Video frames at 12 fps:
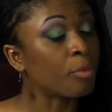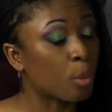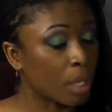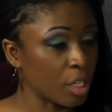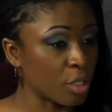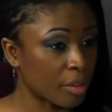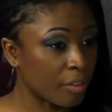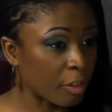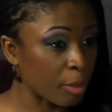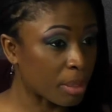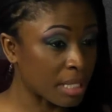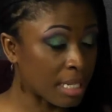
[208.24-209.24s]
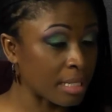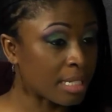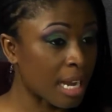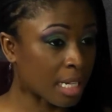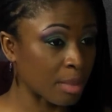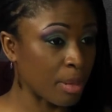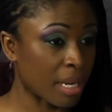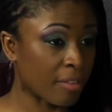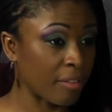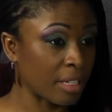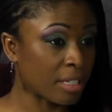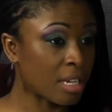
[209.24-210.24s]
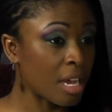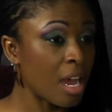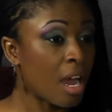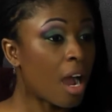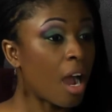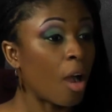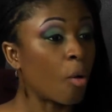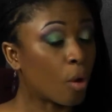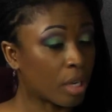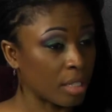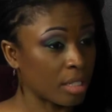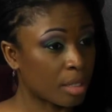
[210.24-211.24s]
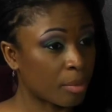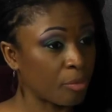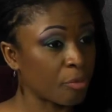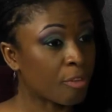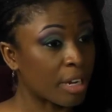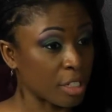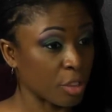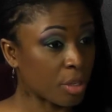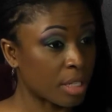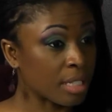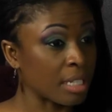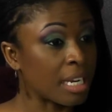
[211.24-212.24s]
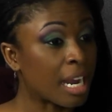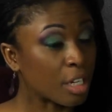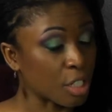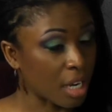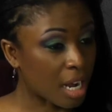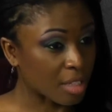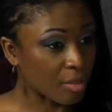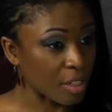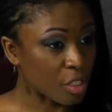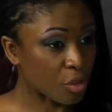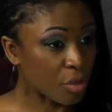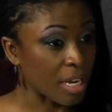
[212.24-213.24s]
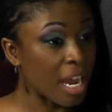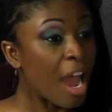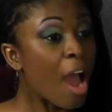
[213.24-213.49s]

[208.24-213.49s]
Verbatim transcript: 150% um, tax benefit awarded to registrants in the National Arts Registry,